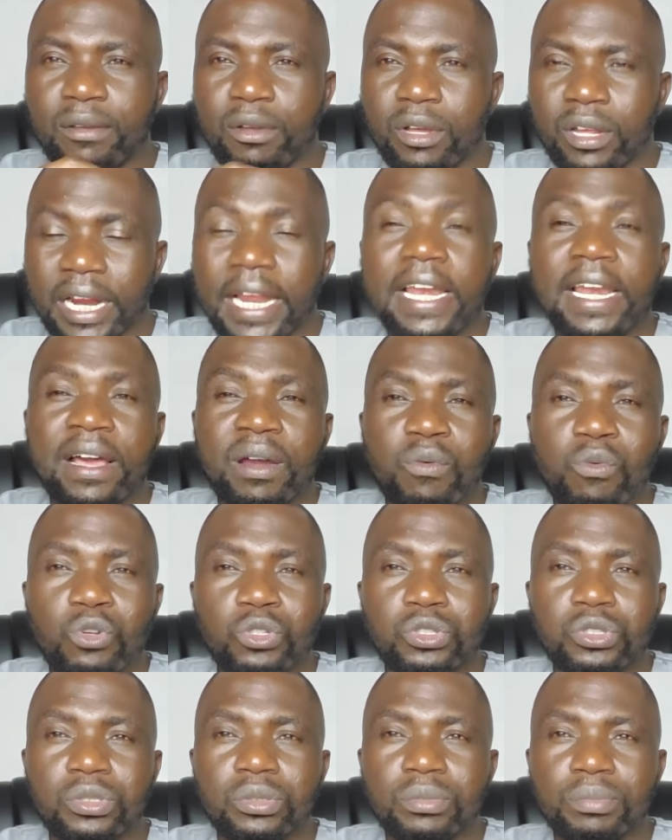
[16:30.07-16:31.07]
Raila
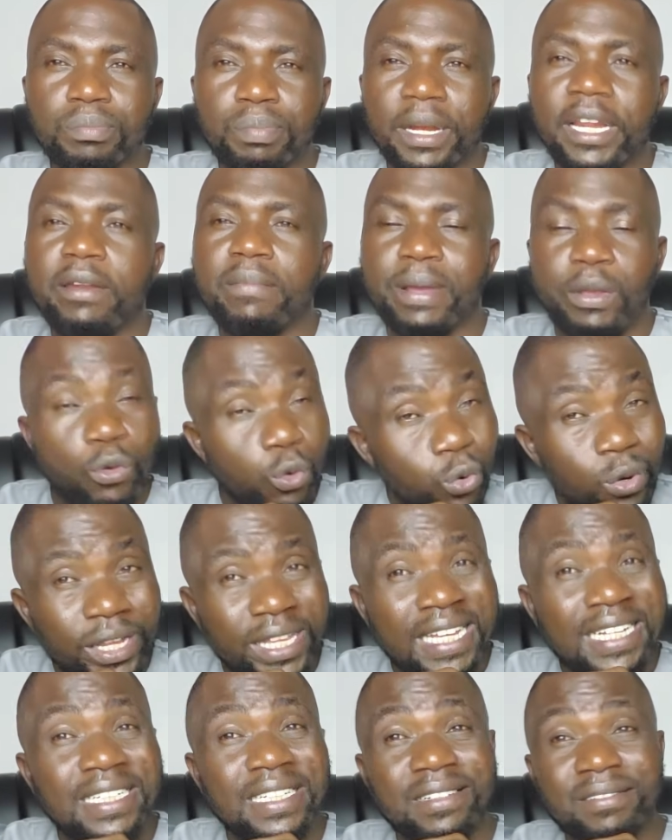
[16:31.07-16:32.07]
was played by Uhuru
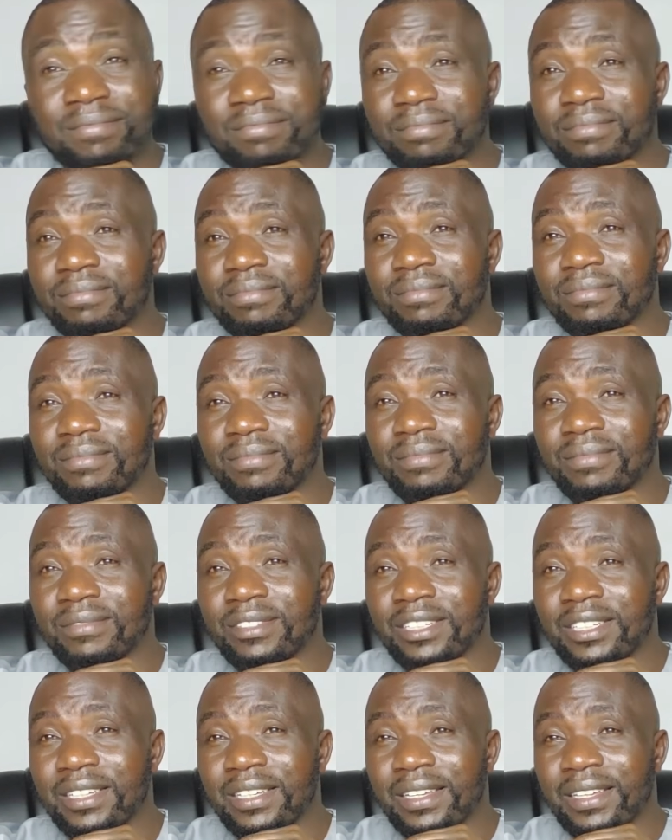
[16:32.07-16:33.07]
Kenyatta.
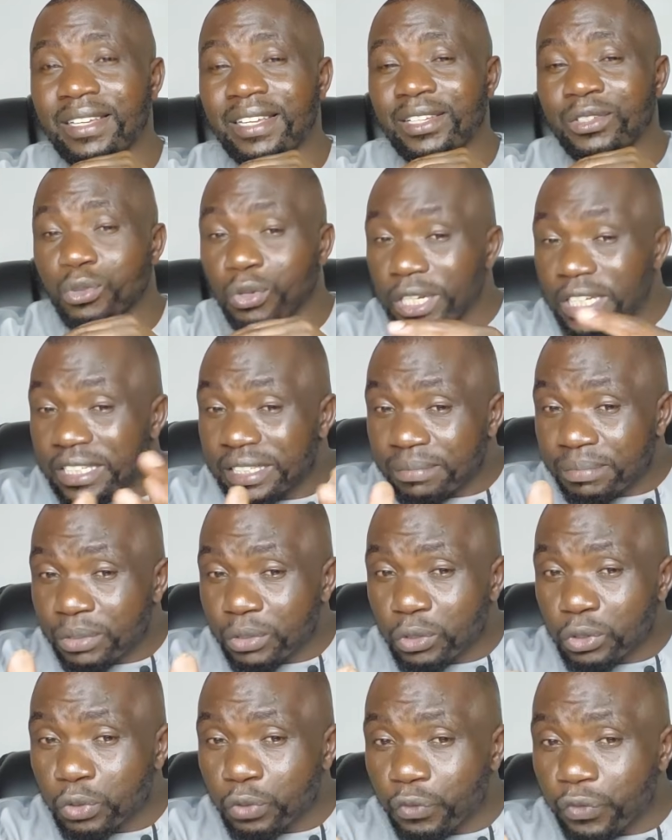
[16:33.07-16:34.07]
So it's
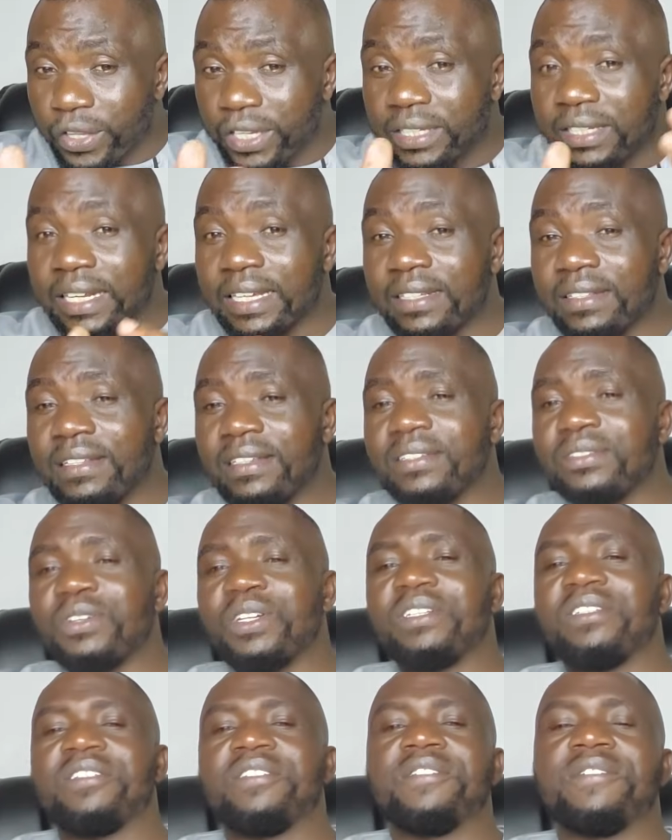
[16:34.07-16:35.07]
because of things like this
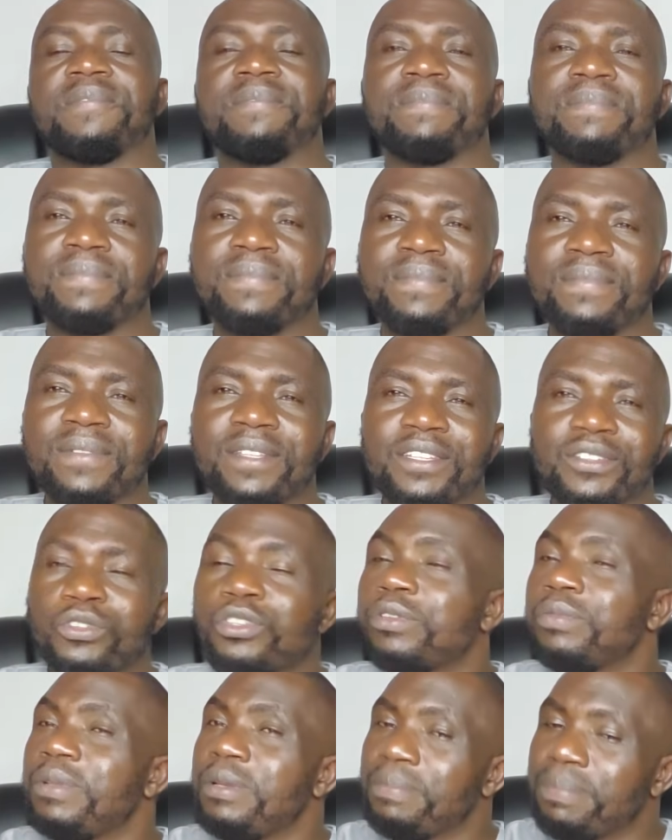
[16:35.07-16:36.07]
ones. So
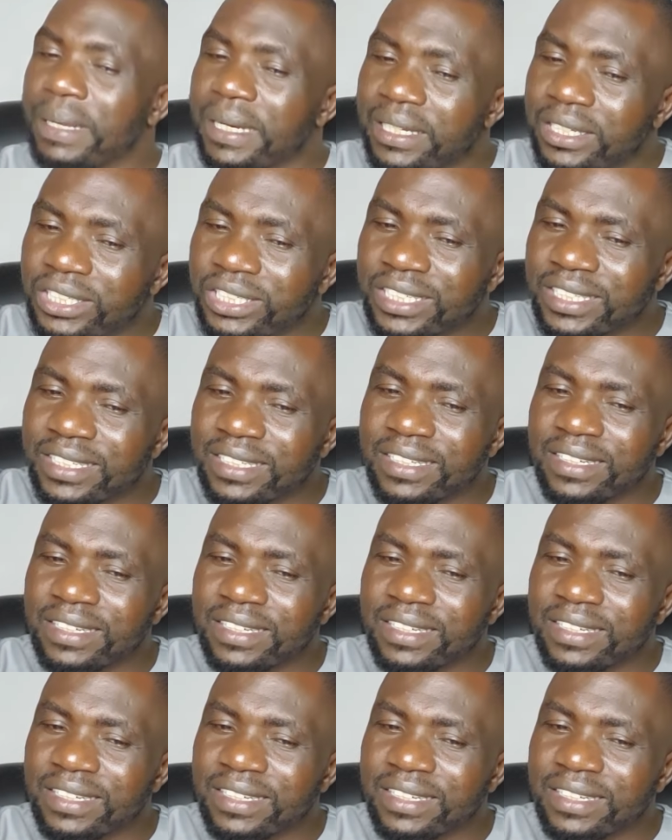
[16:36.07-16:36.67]
he's being punished.